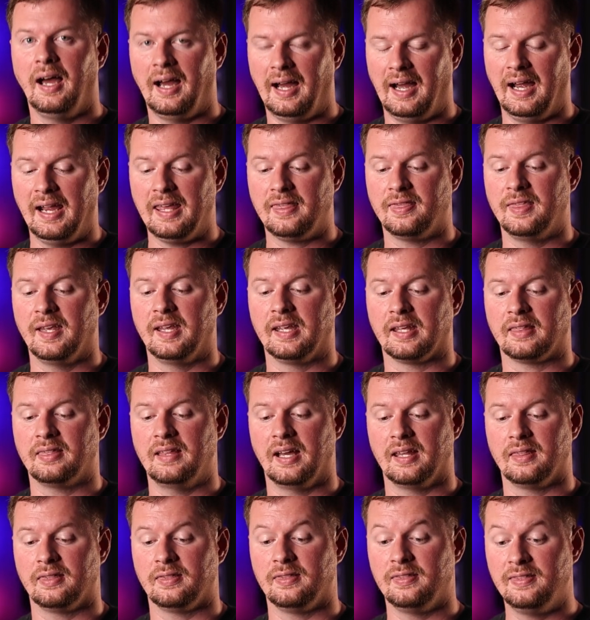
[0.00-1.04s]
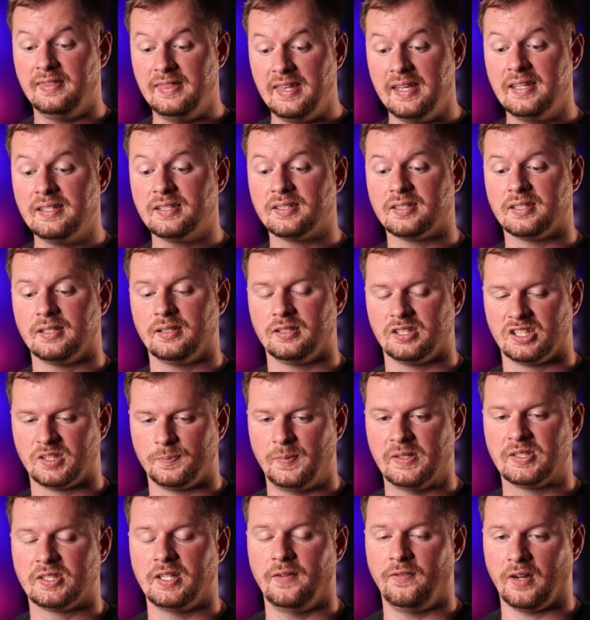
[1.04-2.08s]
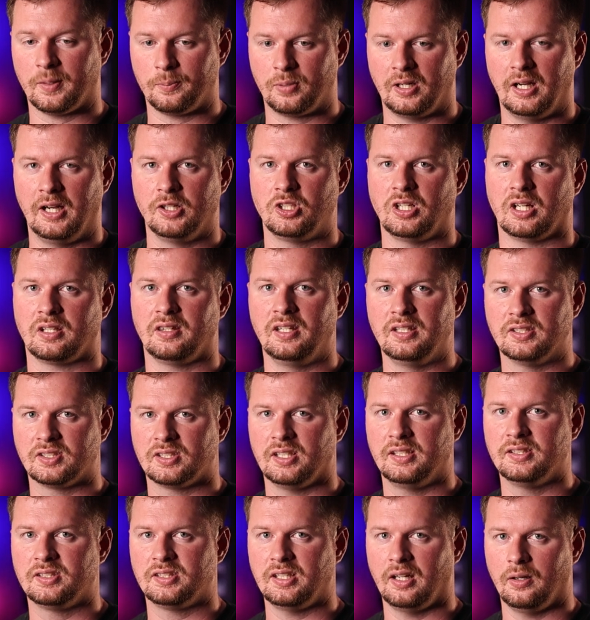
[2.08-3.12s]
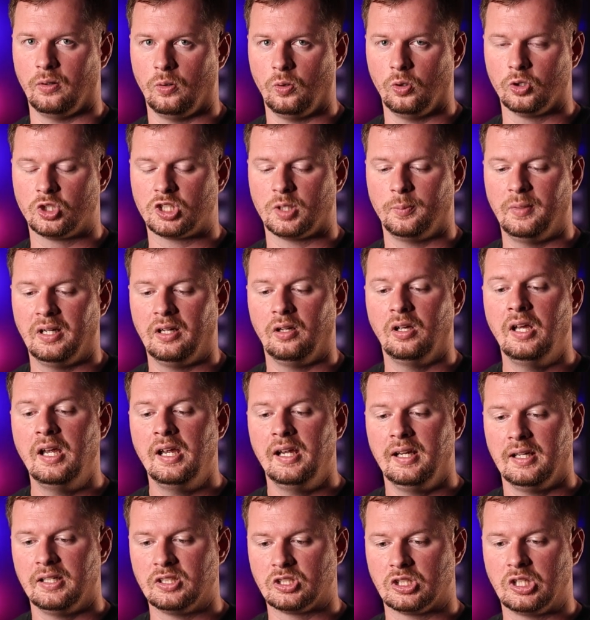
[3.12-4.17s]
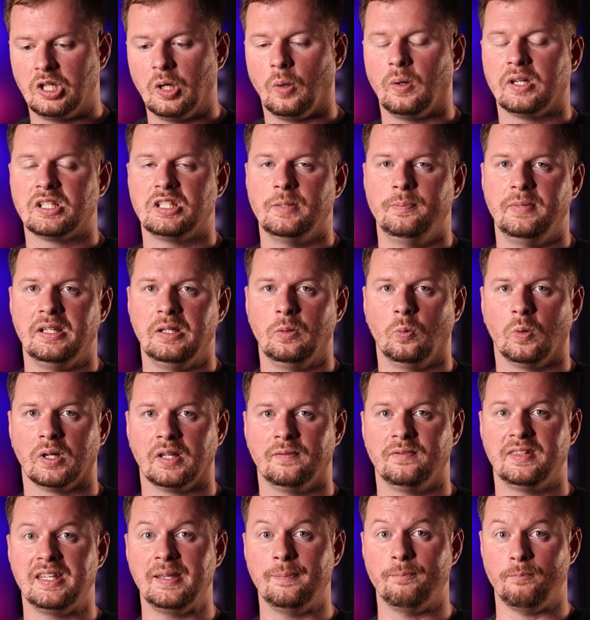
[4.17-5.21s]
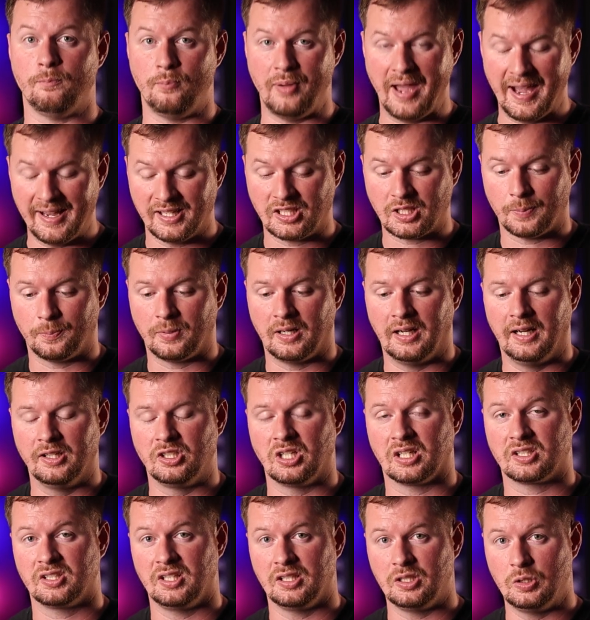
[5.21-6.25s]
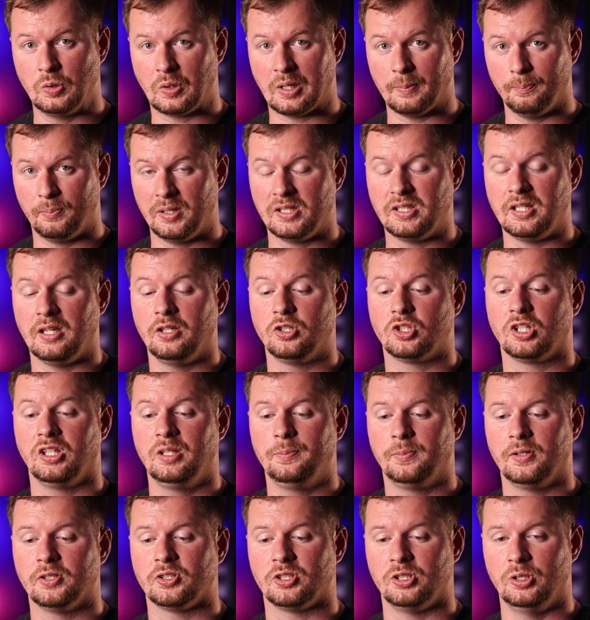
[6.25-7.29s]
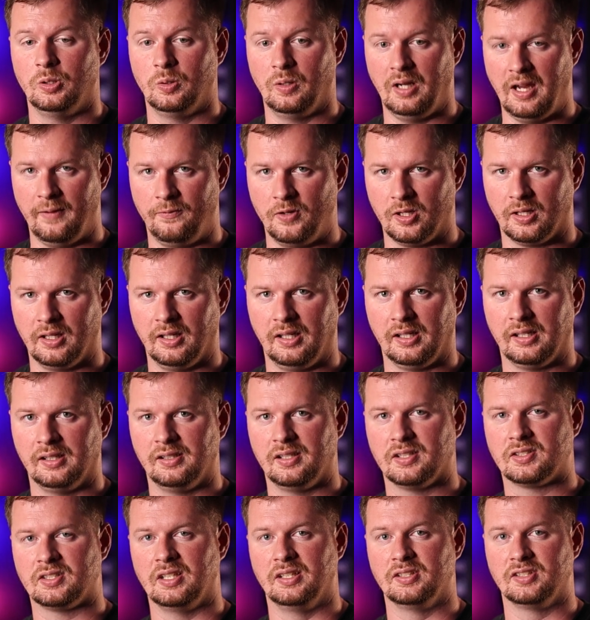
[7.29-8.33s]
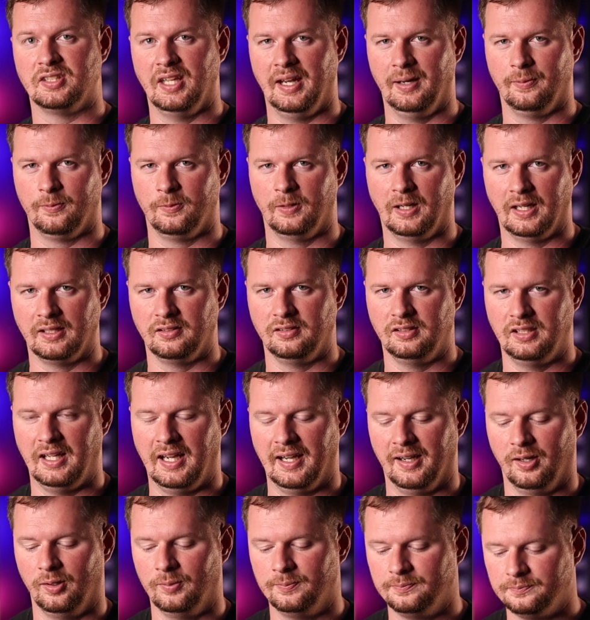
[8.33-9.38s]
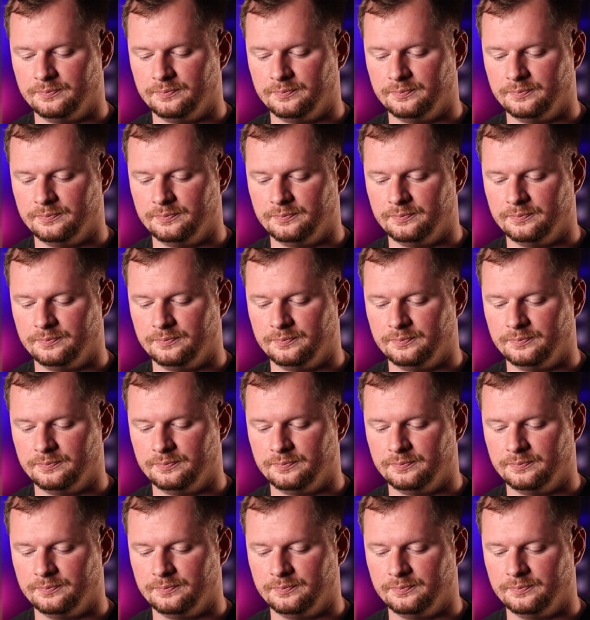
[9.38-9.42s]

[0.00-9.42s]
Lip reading: I think that this specific project, the Sunset Ultramel, is going to be one of the best projects that you can potentially pursue if you're getting into Sunset right now.